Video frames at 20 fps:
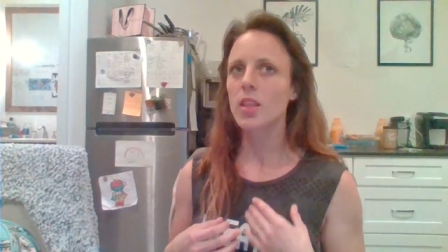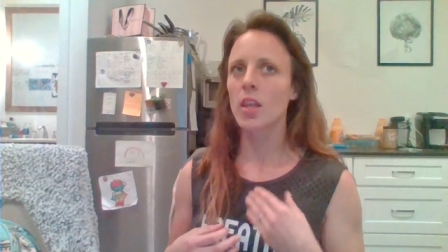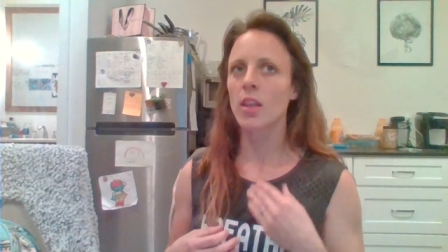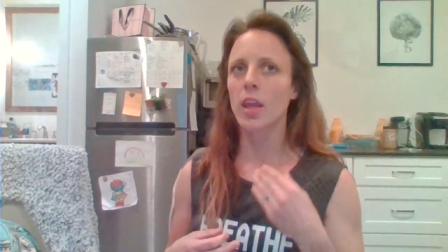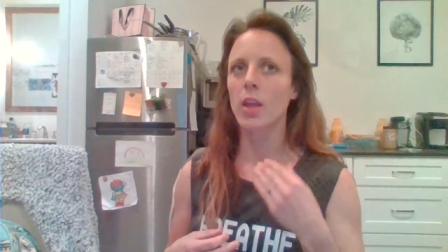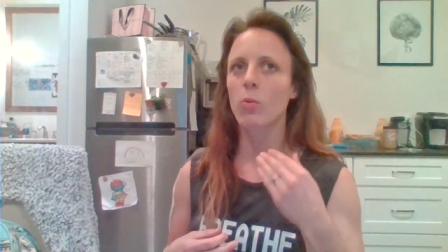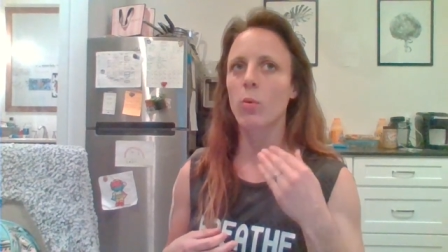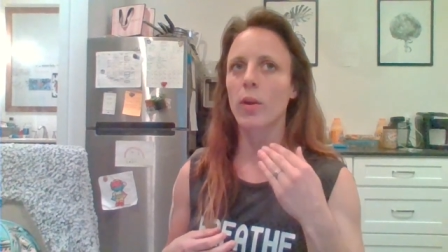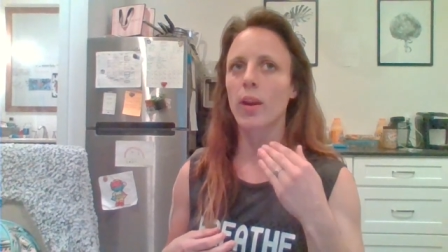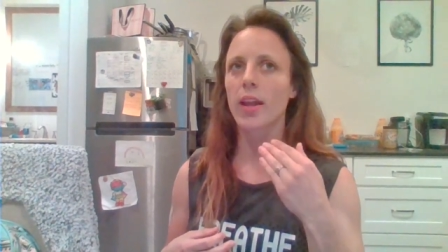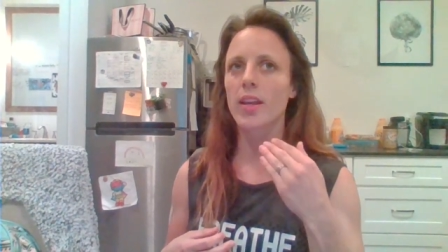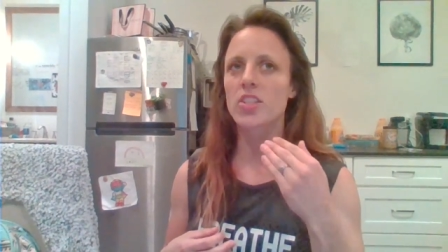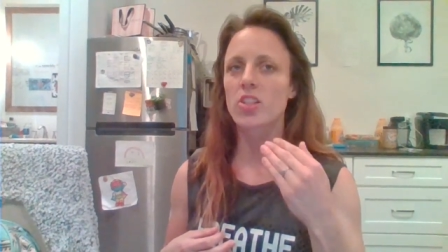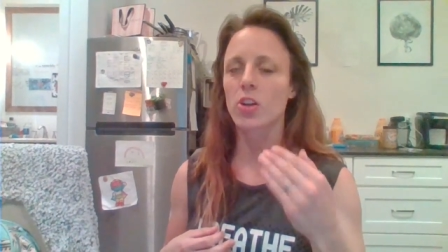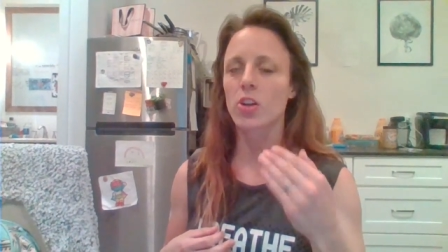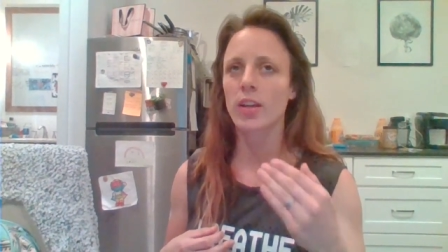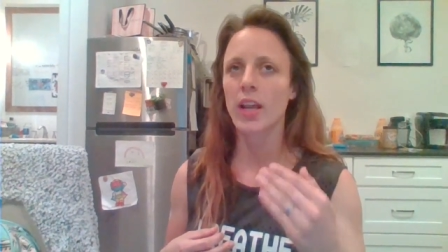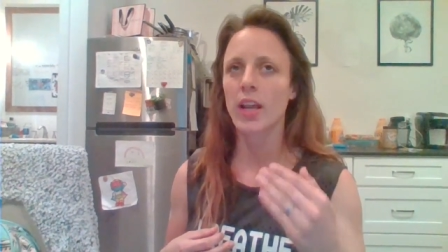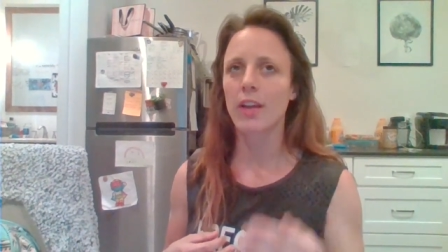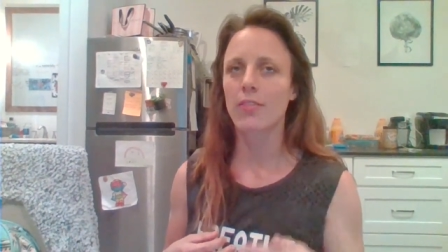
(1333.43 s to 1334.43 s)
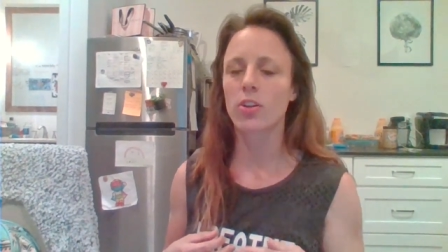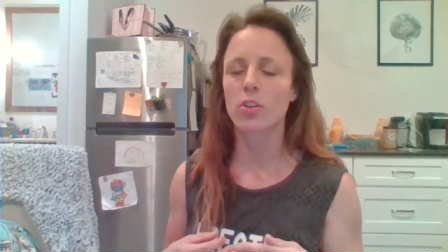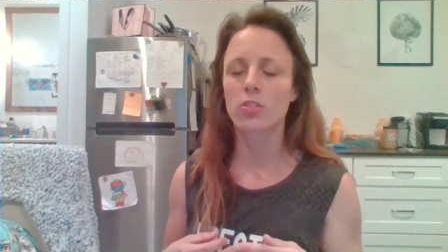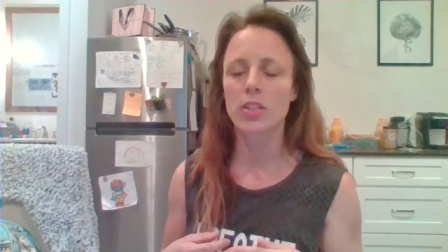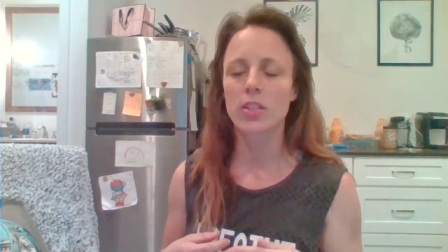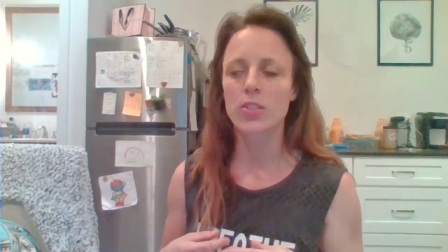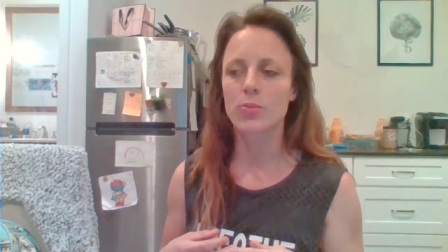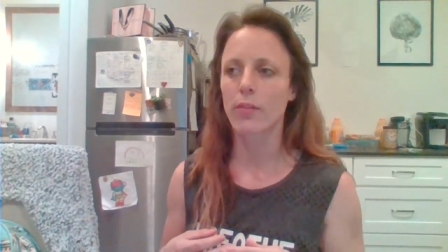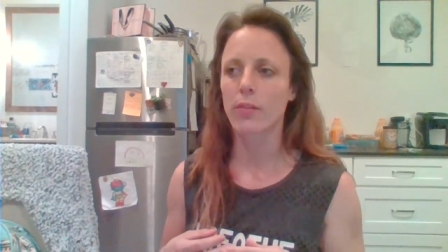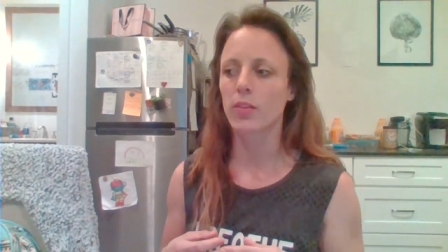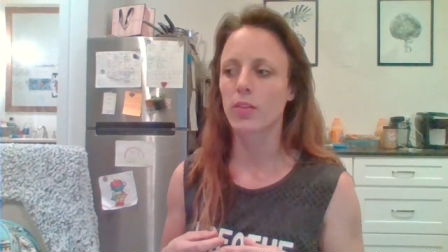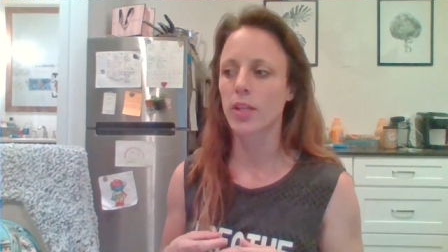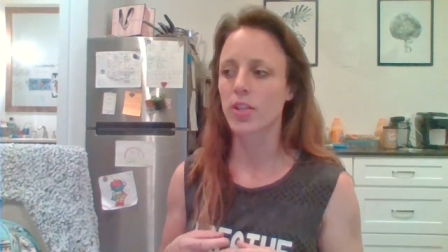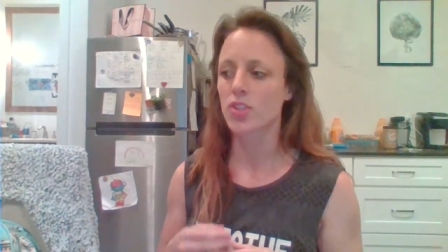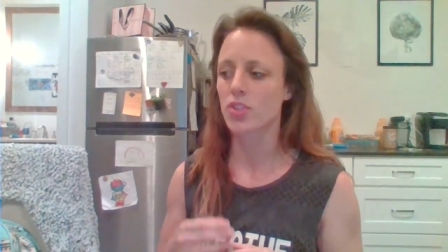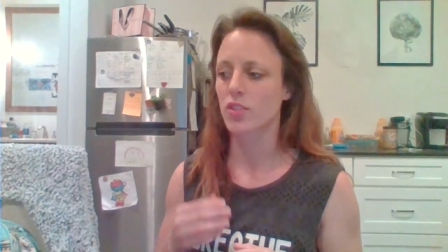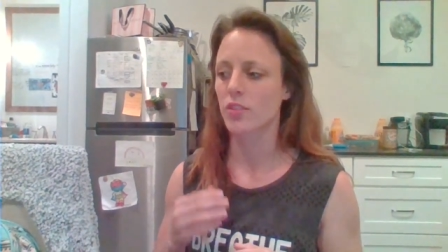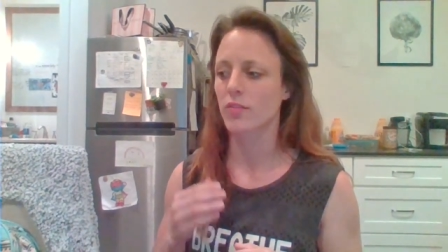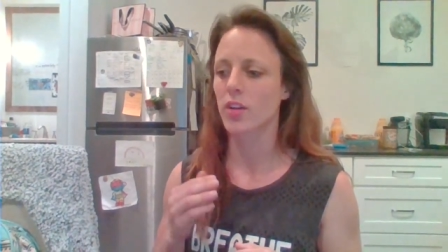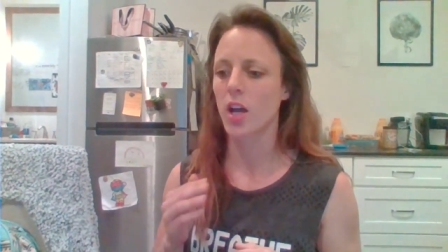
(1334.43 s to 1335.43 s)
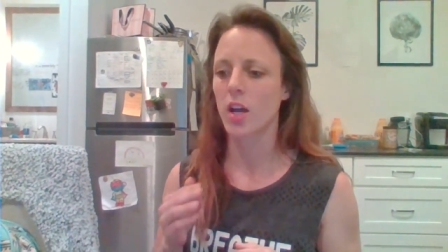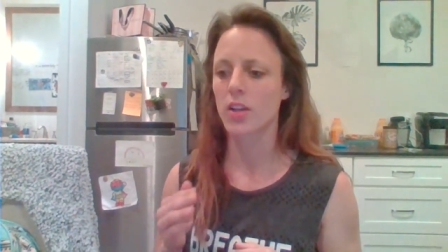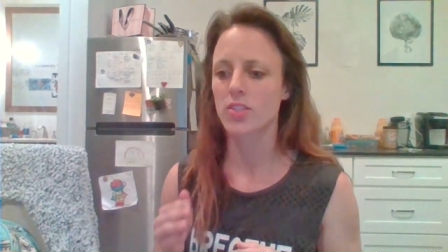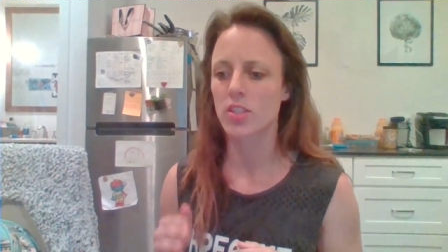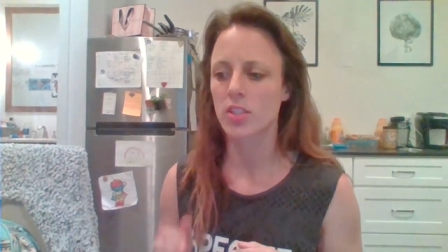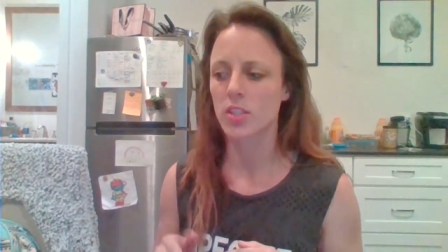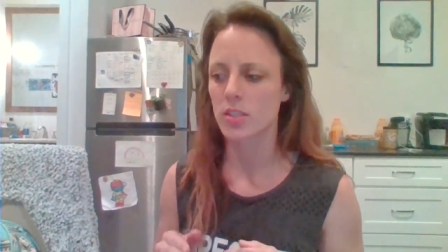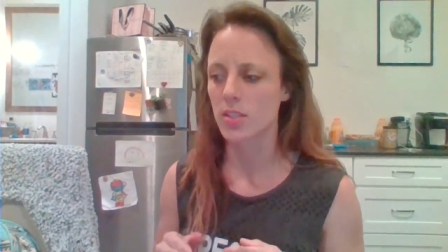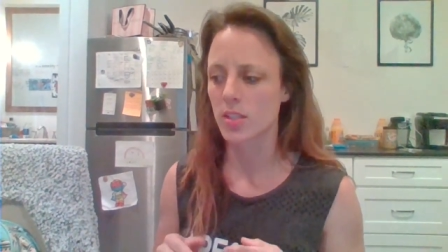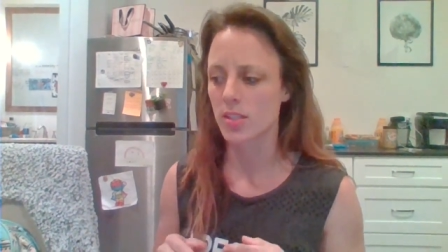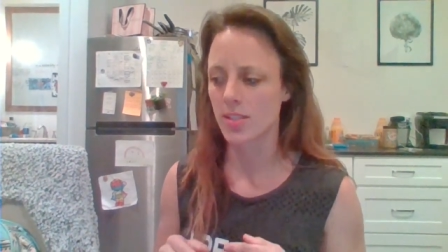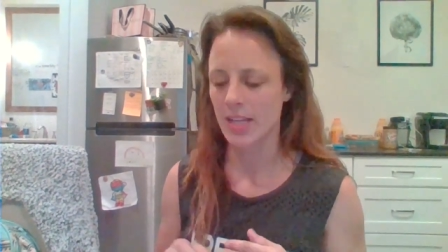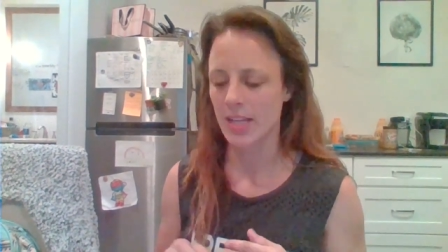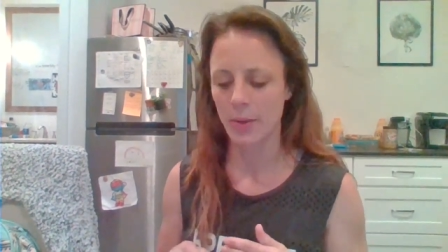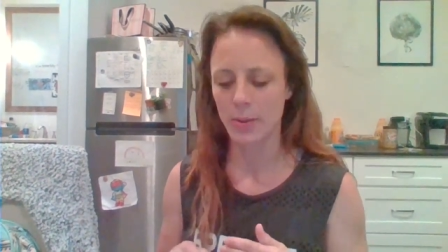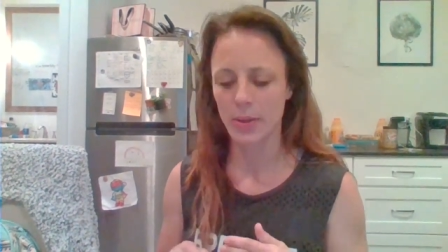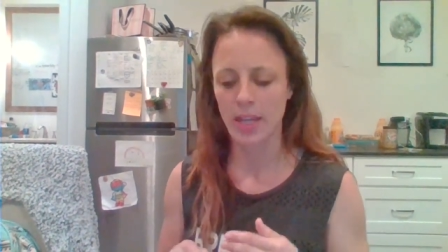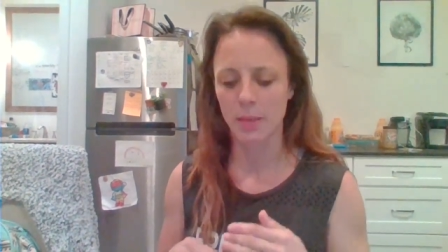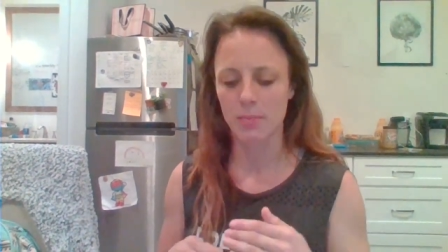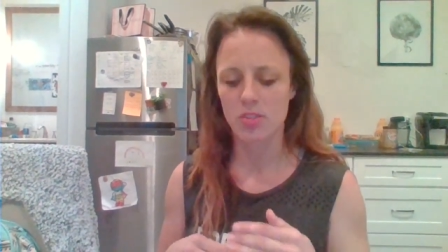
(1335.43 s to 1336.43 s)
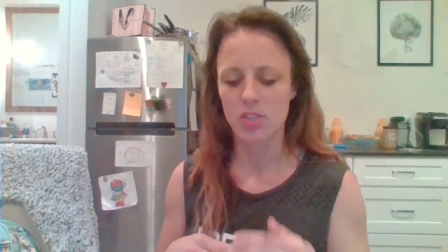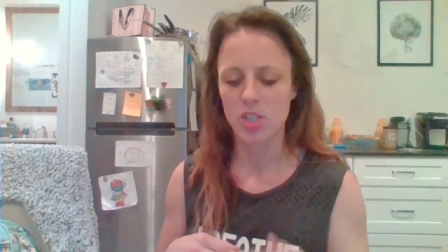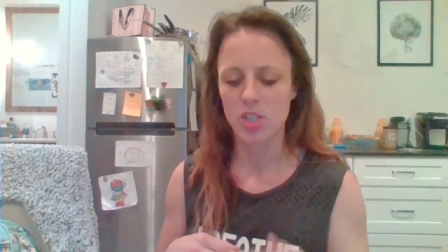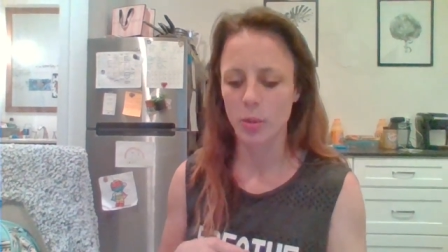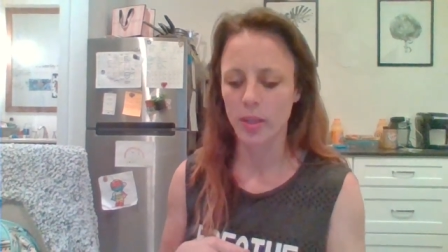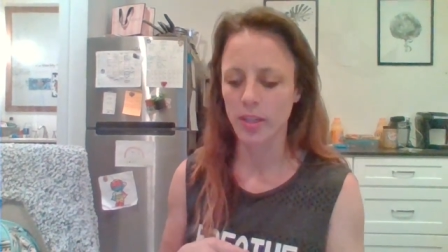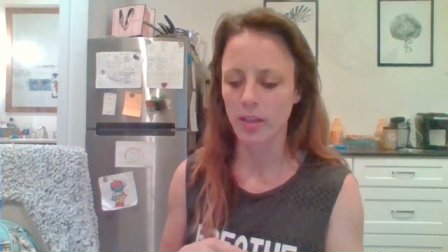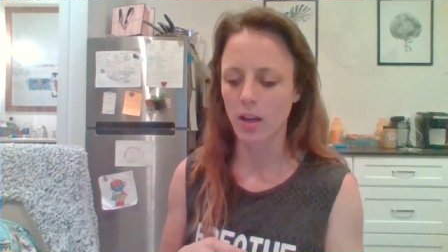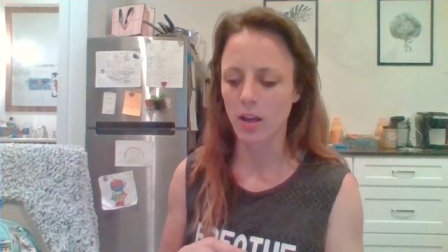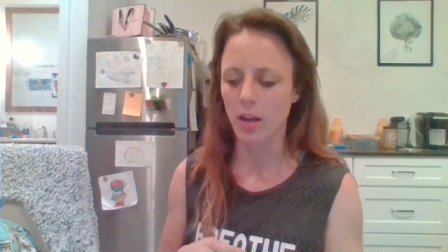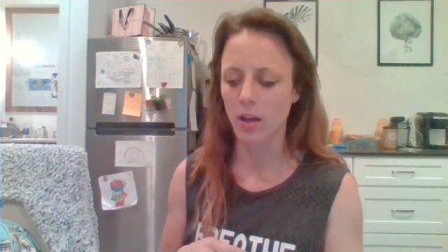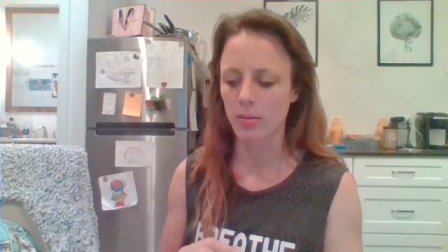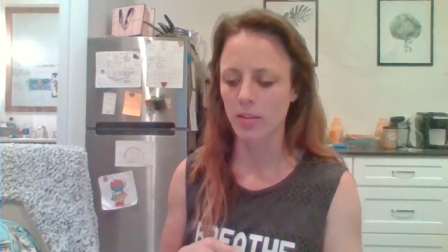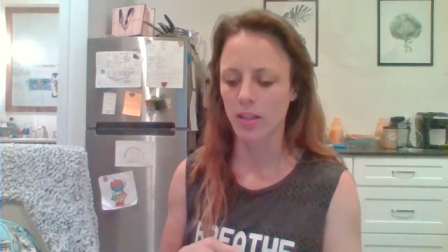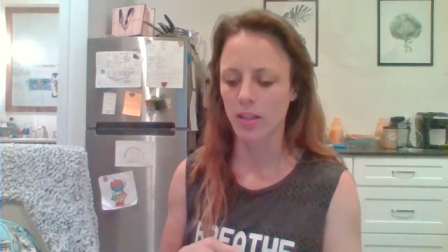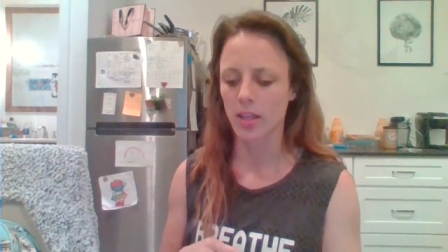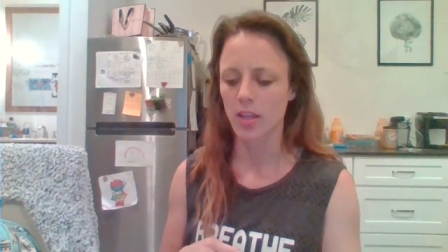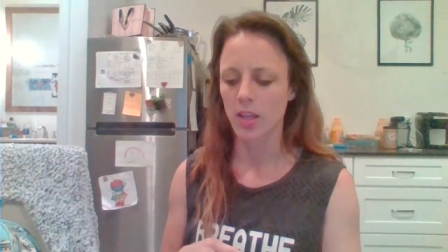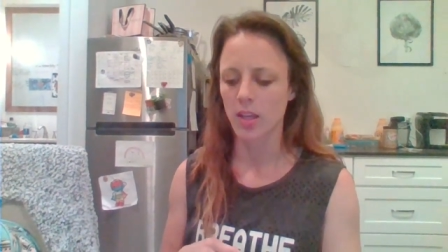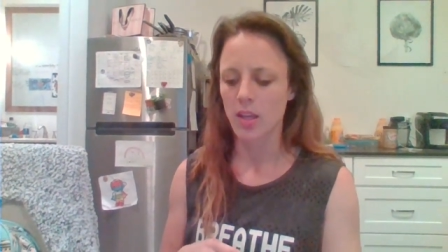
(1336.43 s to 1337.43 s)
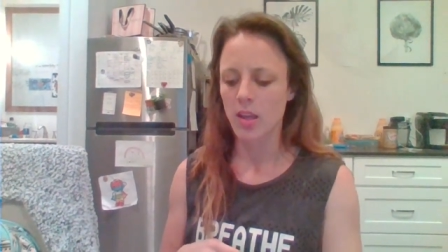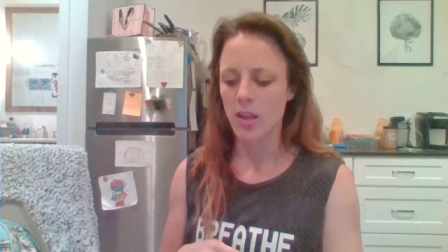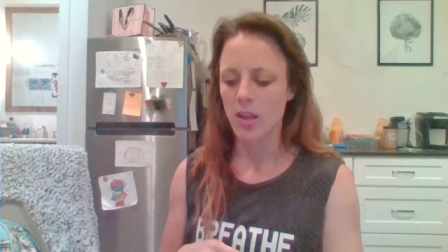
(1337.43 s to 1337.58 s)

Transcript: like when i started having all these revelations of god's goodness and how he kept showing up and like